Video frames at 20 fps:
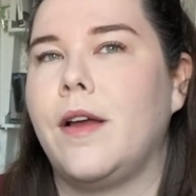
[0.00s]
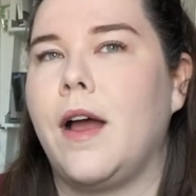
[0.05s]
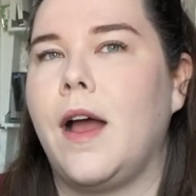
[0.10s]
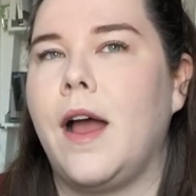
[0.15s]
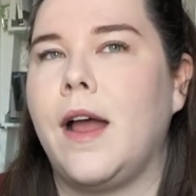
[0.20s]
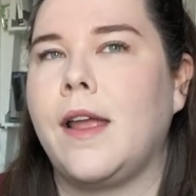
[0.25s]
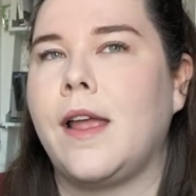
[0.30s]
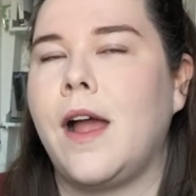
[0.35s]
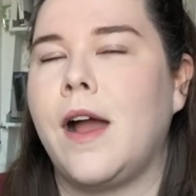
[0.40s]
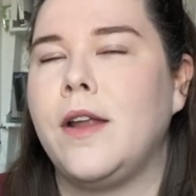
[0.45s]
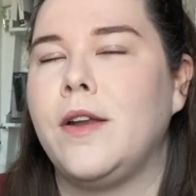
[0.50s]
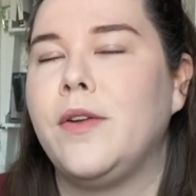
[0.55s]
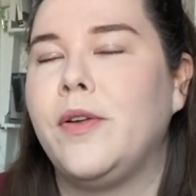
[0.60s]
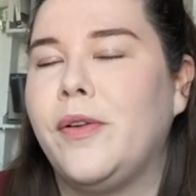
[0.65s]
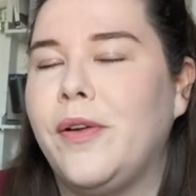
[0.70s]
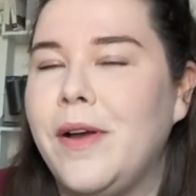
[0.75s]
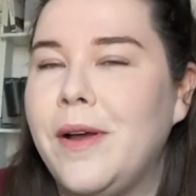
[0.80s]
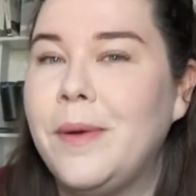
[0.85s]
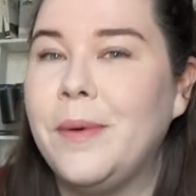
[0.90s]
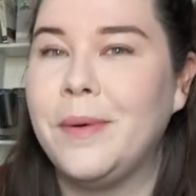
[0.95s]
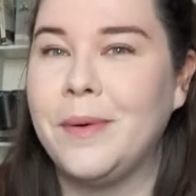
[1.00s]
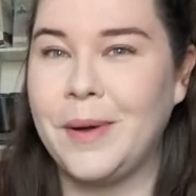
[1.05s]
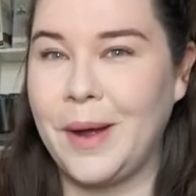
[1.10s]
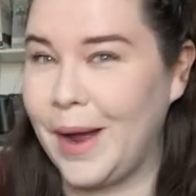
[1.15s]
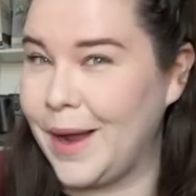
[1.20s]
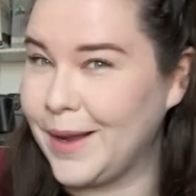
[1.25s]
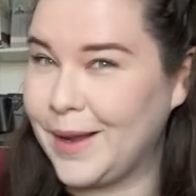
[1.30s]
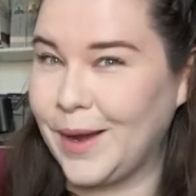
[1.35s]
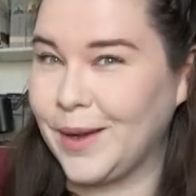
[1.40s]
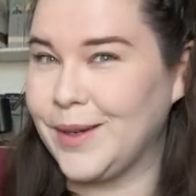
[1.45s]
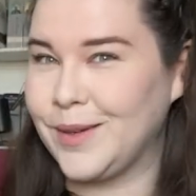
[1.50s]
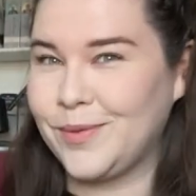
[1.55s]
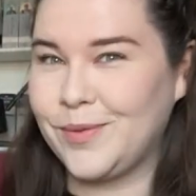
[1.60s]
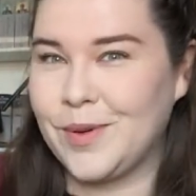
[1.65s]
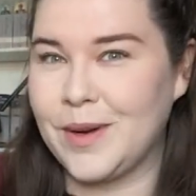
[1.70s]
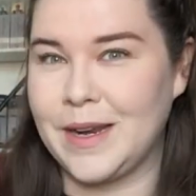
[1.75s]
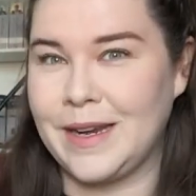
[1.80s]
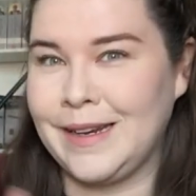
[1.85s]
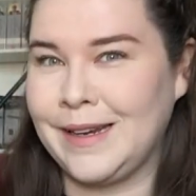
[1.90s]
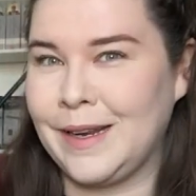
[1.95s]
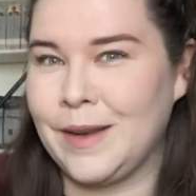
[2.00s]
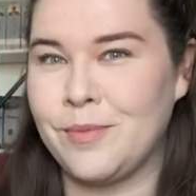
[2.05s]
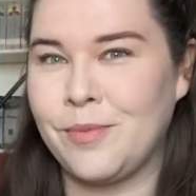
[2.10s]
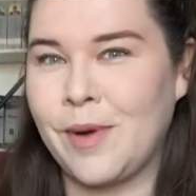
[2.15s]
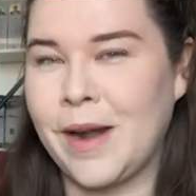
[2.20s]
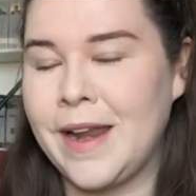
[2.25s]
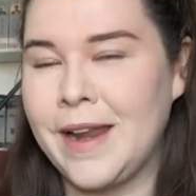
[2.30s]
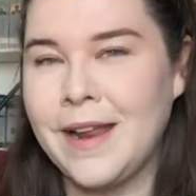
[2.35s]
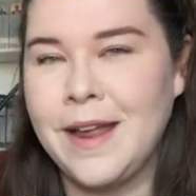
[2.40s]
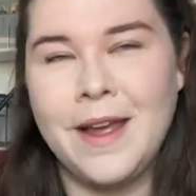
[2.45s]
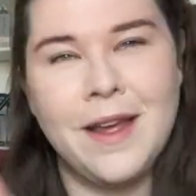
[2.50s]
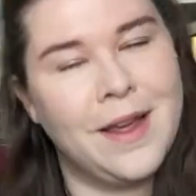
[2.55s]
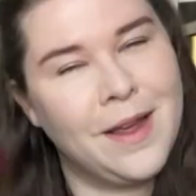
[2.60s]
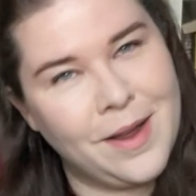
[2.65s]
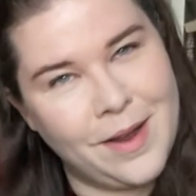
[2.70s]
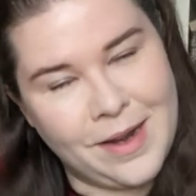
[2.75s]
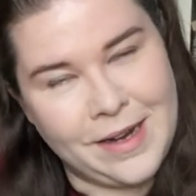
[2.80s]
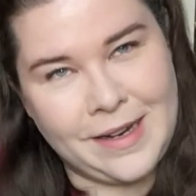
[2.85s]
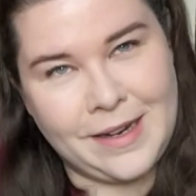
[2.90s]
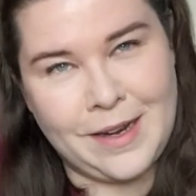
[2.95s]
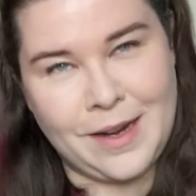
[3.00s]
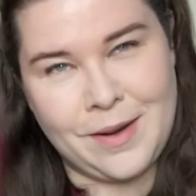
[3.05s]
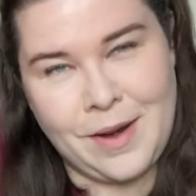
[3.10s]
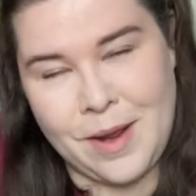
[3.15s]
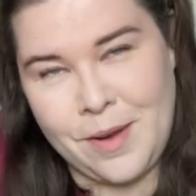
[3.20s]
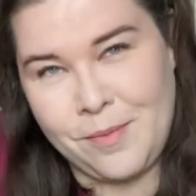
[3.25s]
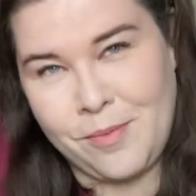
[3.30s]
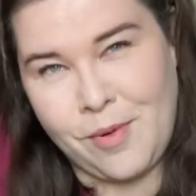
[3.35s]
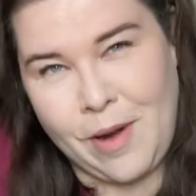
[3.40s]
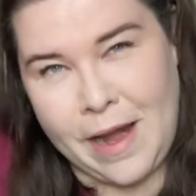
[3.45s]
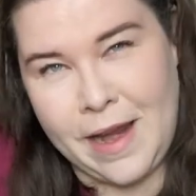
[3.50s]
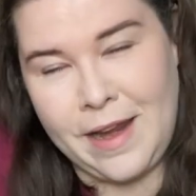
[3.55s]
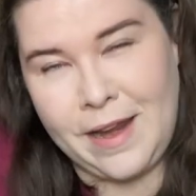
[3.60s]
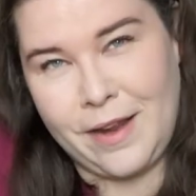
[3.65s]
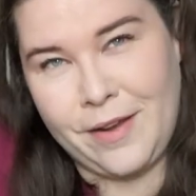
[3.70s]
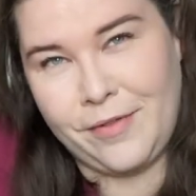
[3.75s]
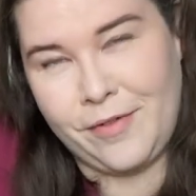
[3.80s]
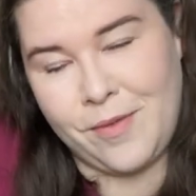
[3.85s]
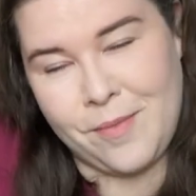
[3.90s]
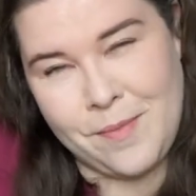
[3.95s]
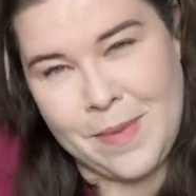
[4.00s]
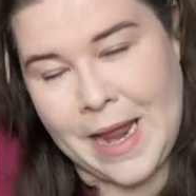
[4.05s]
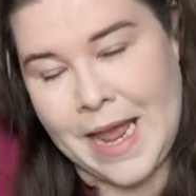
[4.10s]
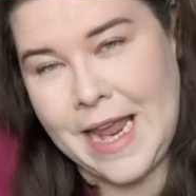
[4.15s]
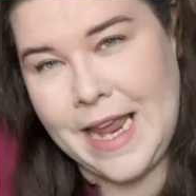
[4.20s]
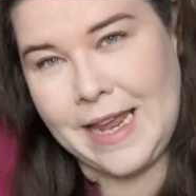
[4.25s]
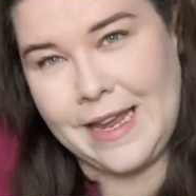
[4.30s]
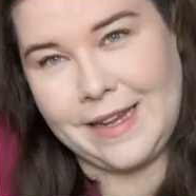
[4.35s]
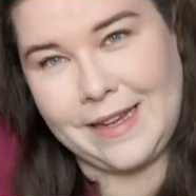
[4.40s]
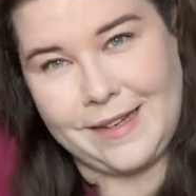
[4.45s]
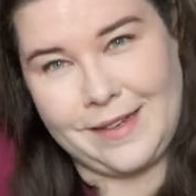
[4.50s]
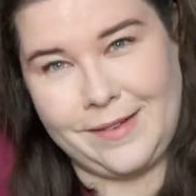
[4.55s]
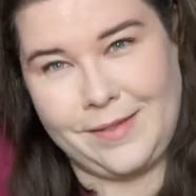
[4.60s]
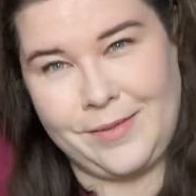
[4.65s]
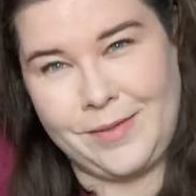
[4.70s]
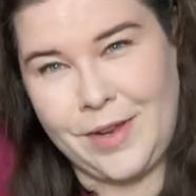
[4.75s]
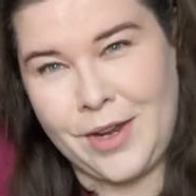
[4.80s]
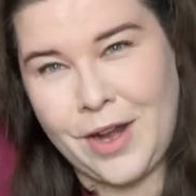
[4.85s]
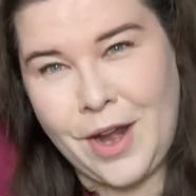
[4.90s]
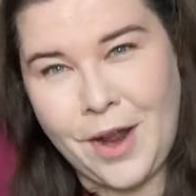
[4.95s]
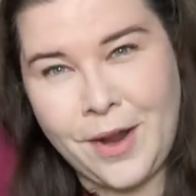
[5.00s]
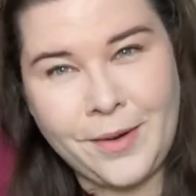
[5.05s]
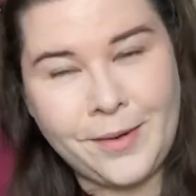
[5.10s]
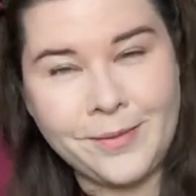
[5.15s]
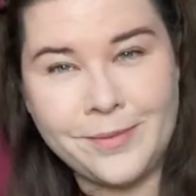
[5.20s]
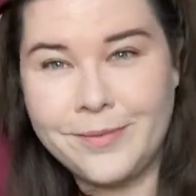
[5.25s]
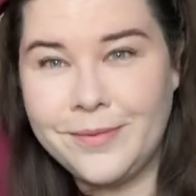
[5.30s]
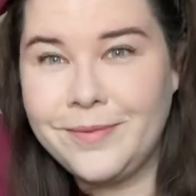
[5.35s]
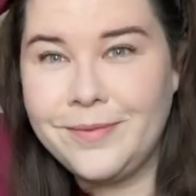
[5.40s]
I kind of want a little break, a little like break from Blake, you know?